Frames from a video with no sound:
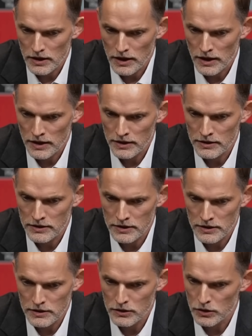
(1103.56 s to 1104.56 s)
I
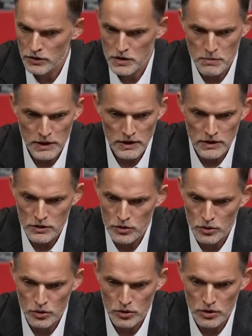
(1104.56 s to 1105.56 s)
did not speak
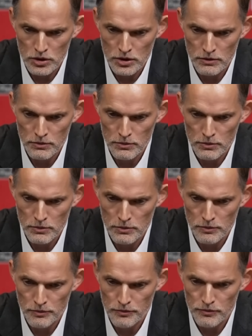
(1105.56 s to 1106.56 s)
to
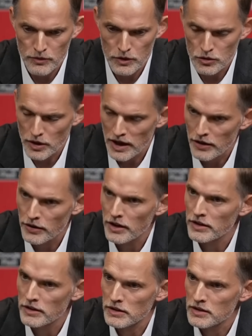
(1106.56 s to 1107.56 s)
um, to Harry.
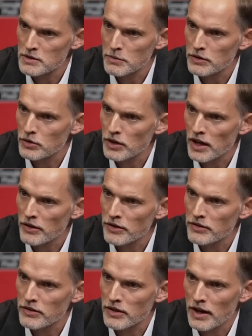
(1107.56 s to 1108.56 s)
I didn't speak to
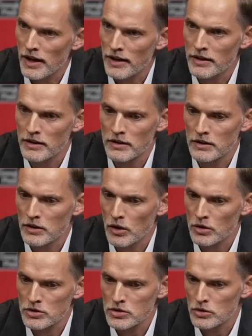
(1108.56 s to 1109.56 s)
Gareth. I
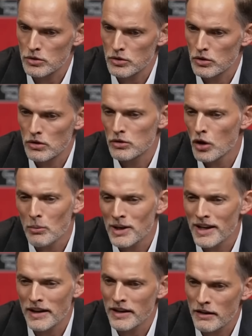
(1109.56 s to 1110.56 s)
also
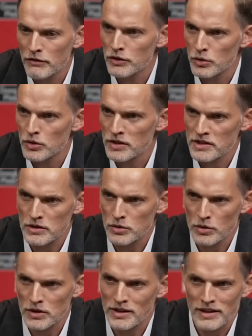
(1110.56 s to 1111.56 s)
normally I never do this
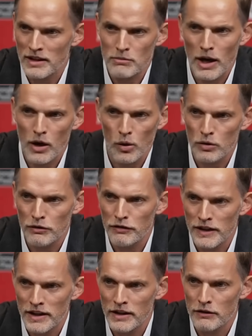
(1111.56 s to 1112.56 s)
to get my own
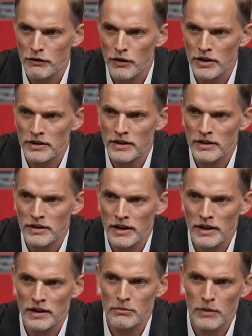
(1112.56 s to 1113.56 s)
feeling for it and,
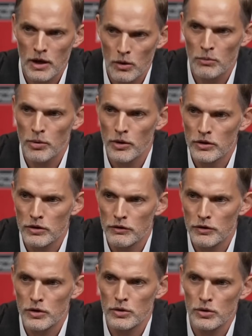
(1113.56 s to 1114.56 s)
and get my own point of
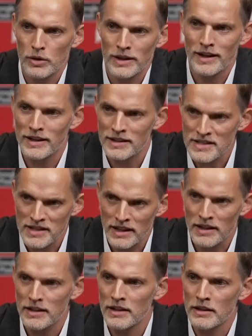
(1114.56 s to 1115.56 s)
view and let it
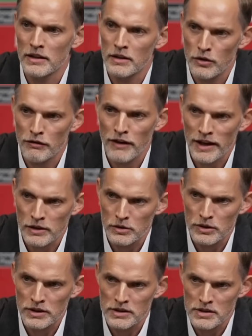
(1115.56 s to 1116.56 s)
sink in and reflect
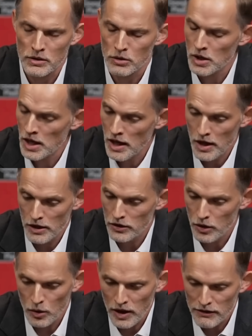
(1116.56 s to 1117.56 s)
on it. So
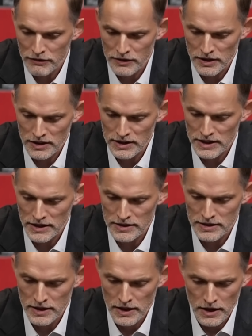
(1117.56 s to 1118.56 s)
no, haven't done it yet.